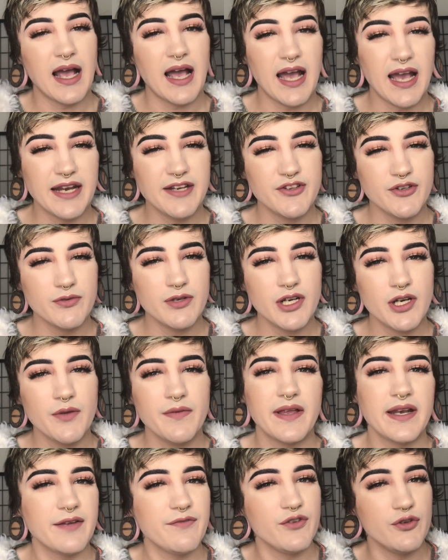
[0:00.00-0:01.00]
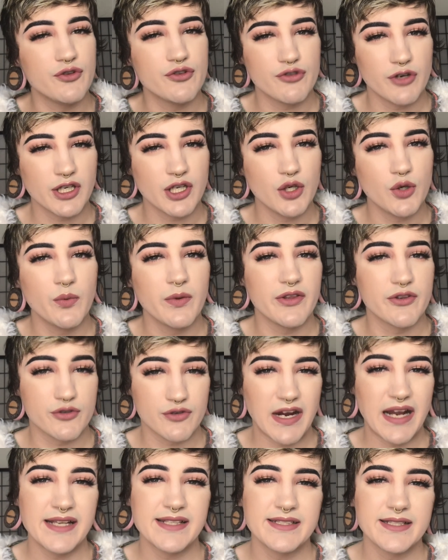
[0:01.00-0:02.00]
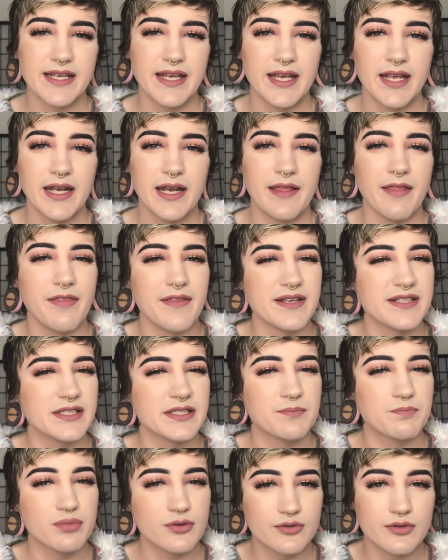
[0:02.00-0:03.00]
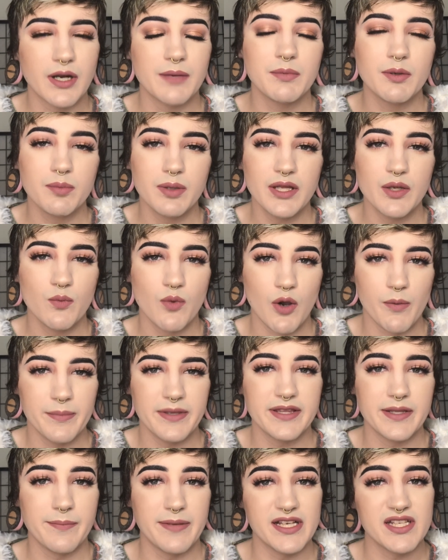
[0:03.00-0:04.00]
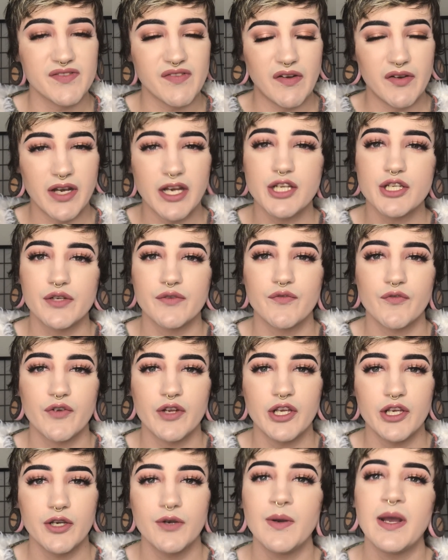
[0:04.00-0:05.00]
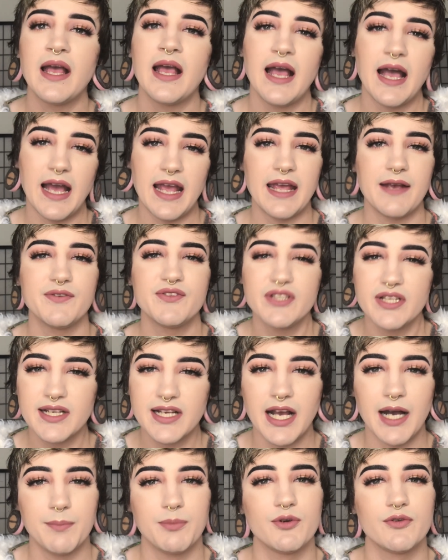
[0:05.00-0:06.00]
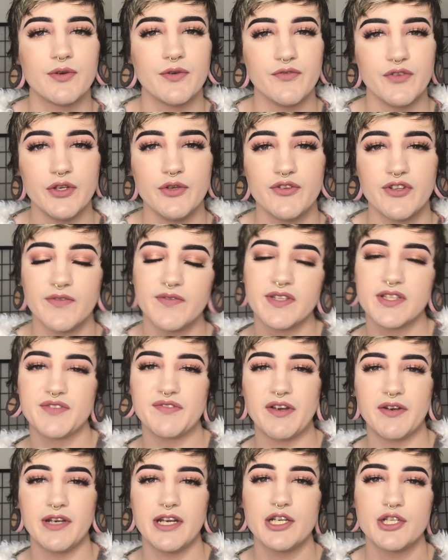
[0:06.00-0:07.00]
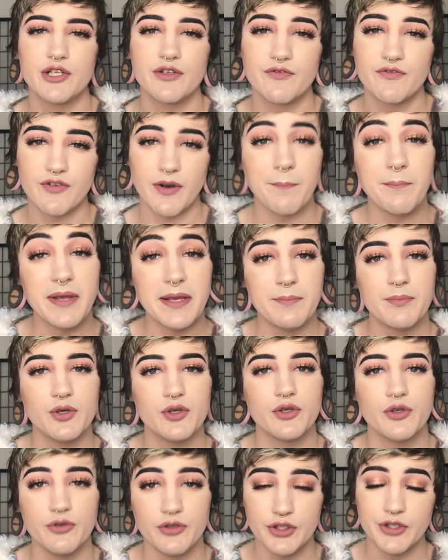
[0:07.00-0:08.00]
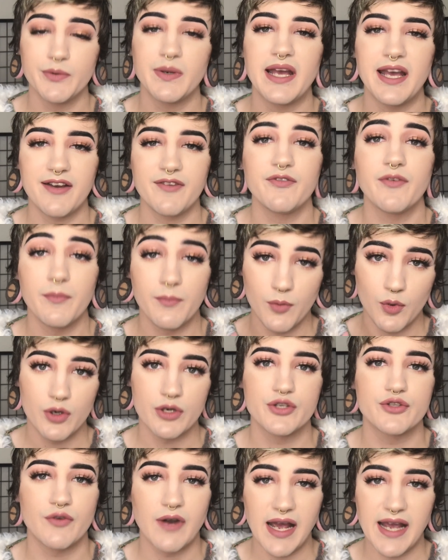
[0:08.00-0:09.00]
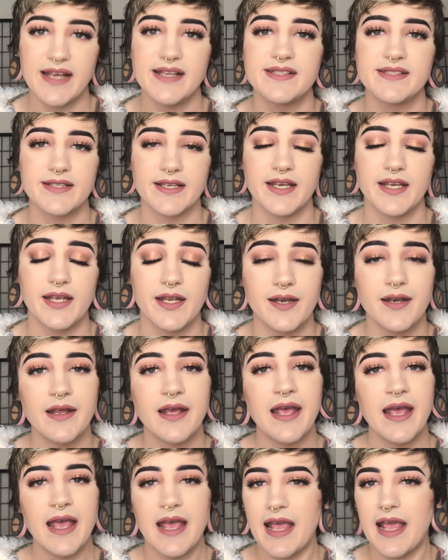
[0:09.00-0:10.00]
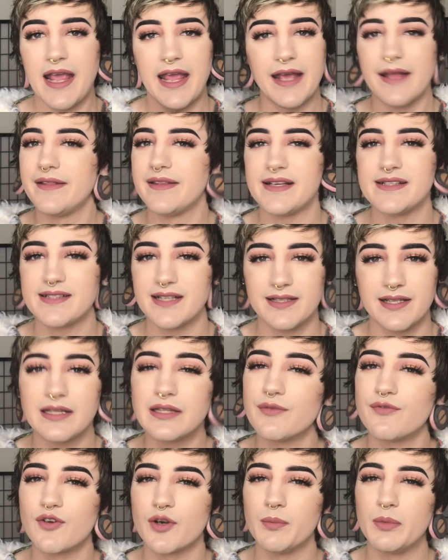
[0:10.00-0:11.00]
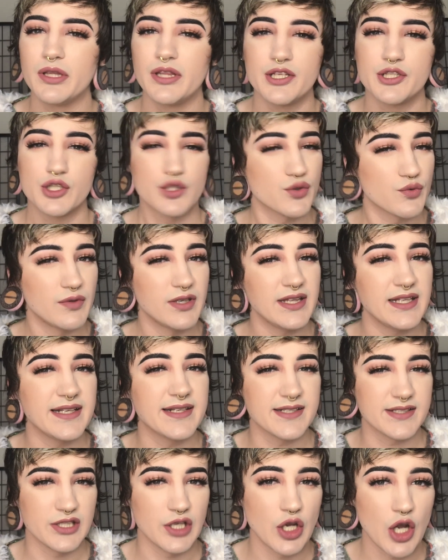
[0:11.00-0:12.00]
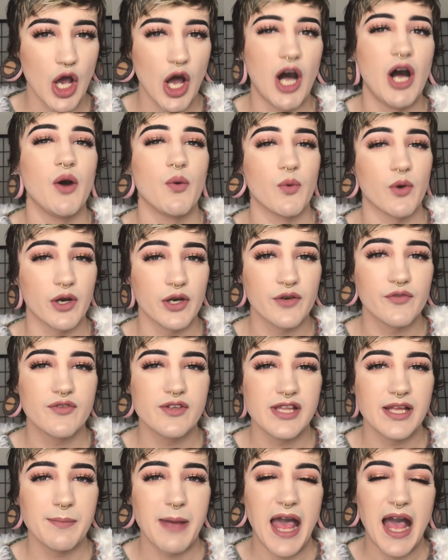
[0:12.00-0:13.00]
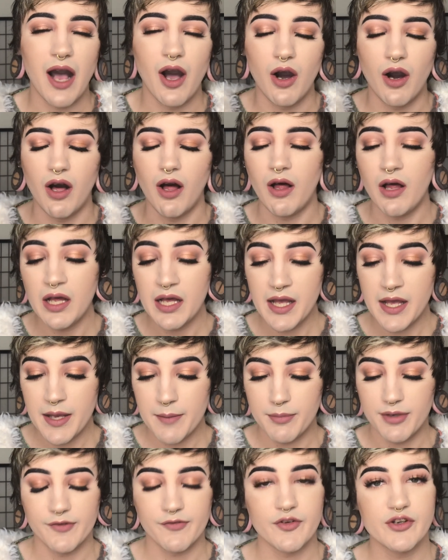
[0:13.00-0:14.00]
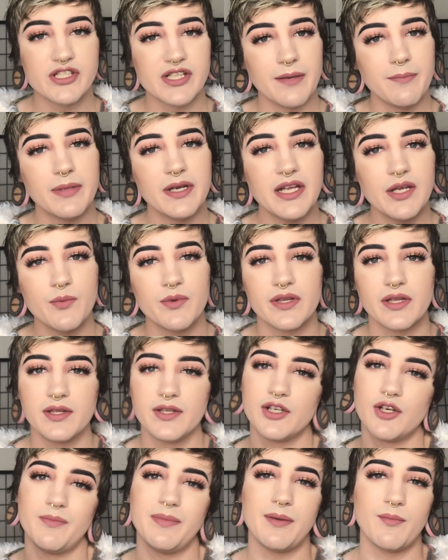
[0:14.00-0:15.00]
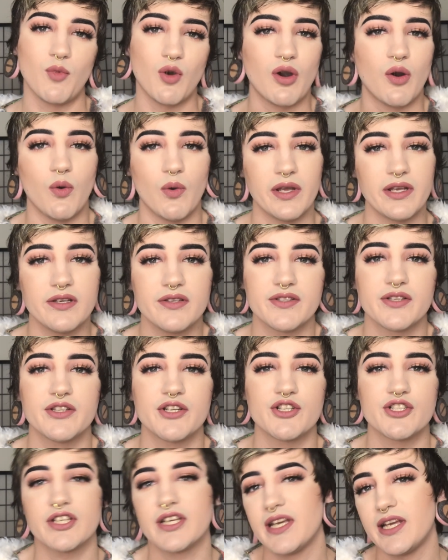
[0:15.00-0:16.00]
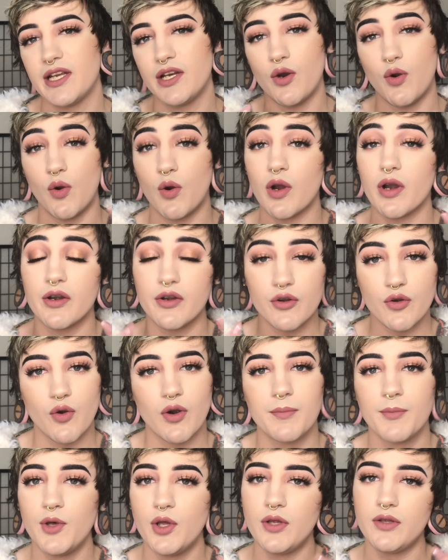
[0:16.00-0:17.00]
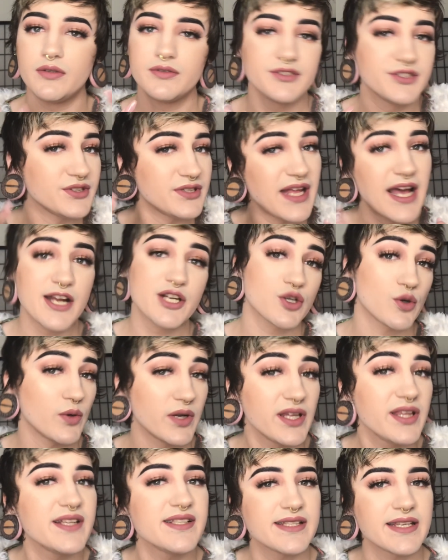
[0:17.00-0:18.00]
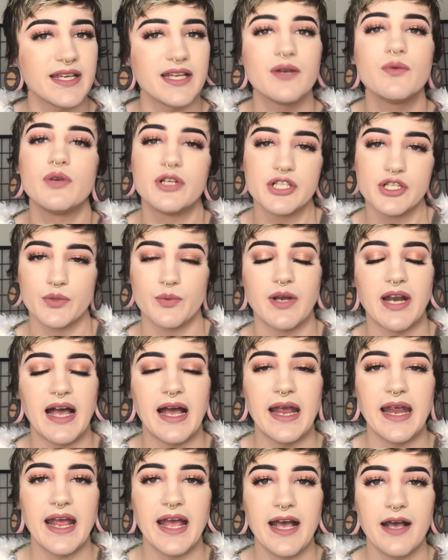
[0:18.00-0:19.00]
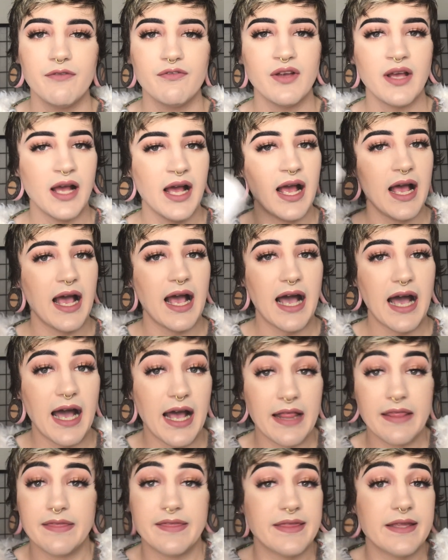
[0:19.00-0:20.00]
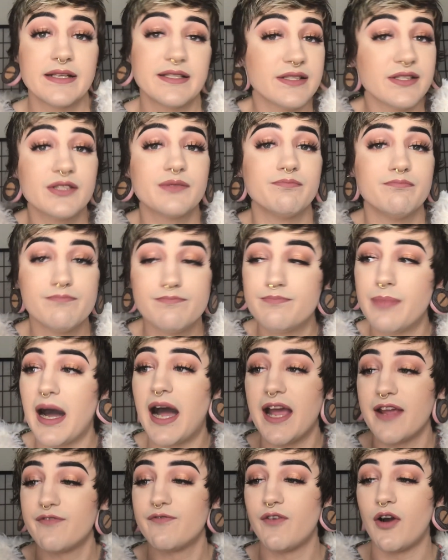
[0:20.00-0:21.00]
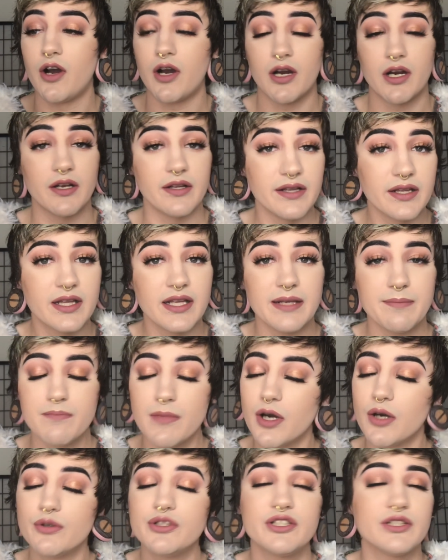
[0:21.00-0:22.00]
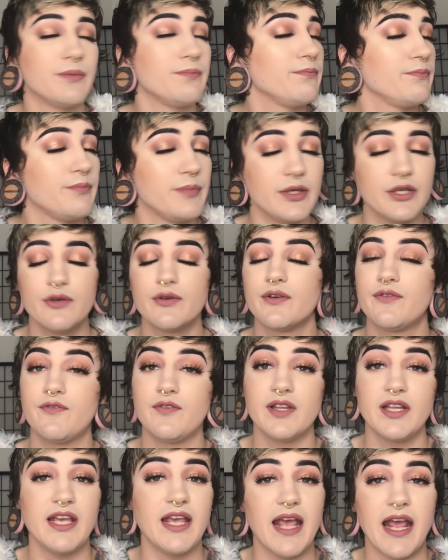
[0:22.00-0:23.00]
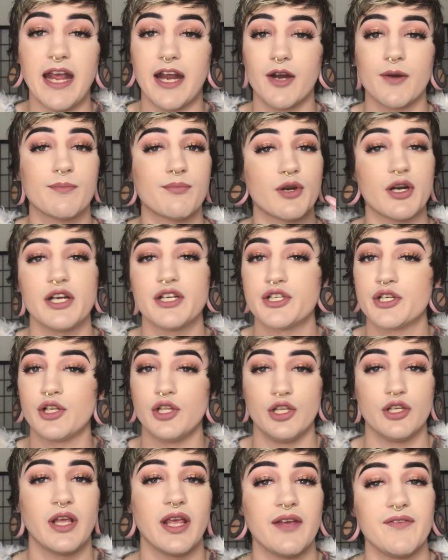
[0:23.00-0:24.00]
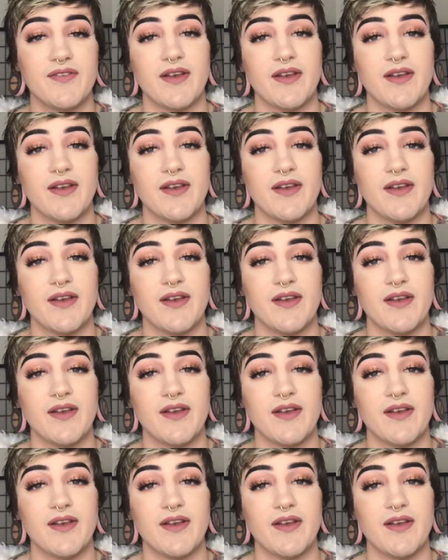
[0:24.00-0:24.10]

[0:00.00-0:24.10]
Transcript: I do know that if you struggle with dry skin, this probably won't be the best foundation for you. I have seen a couple reviews of this foundation from people who do have more dry skin, and they said that the formula just really does not work for them at all. But for somebody with a little bit more oil to their skin, or normal/oily skin, which is what I have, this is by far the most beautifully airbrushed looking